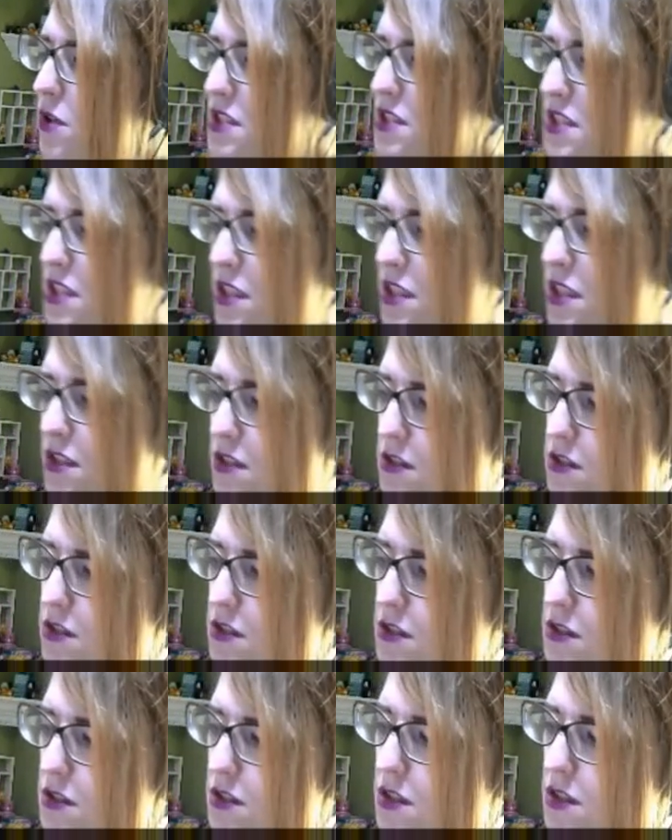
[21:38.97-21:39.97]

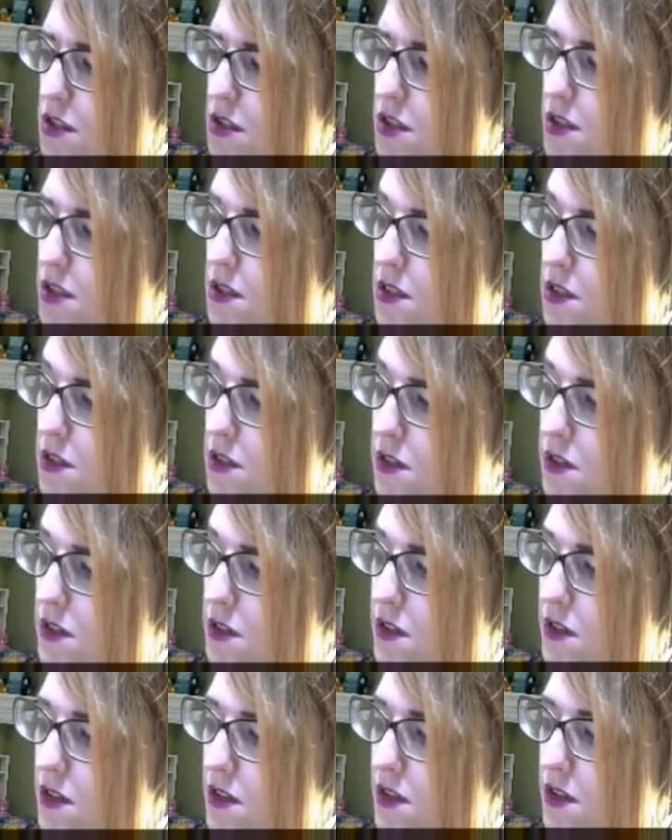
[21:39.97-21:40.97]

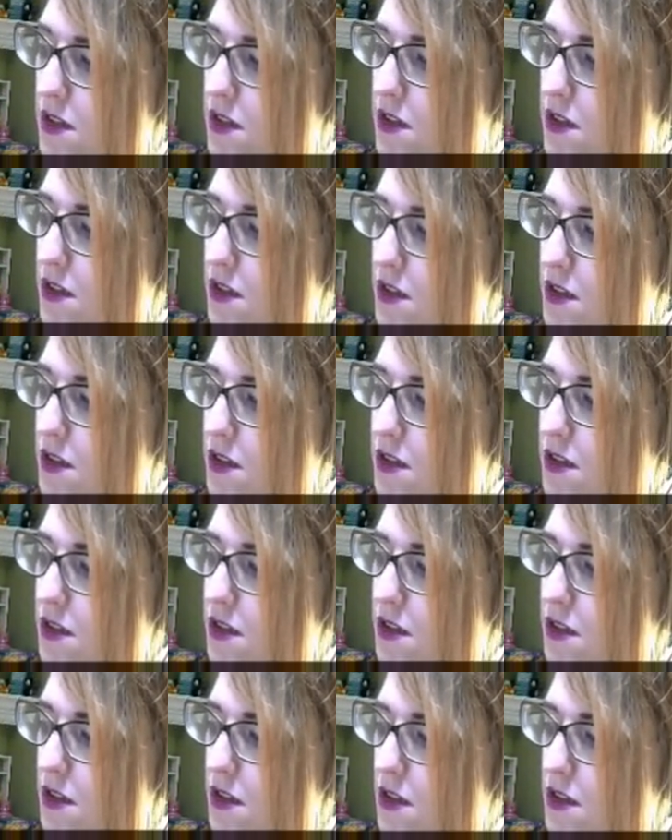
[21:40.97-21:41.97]

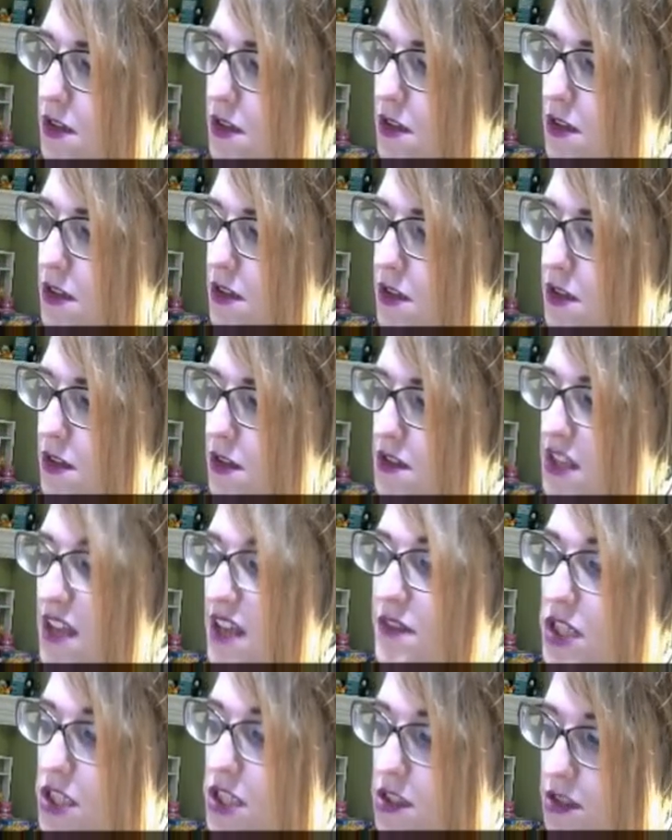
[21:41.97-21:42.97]

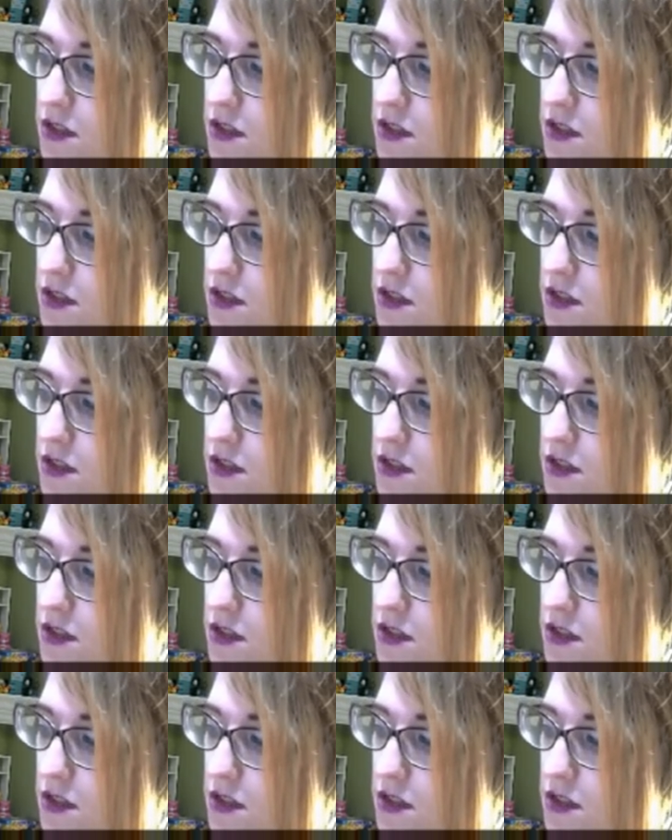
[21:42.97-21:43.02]
7.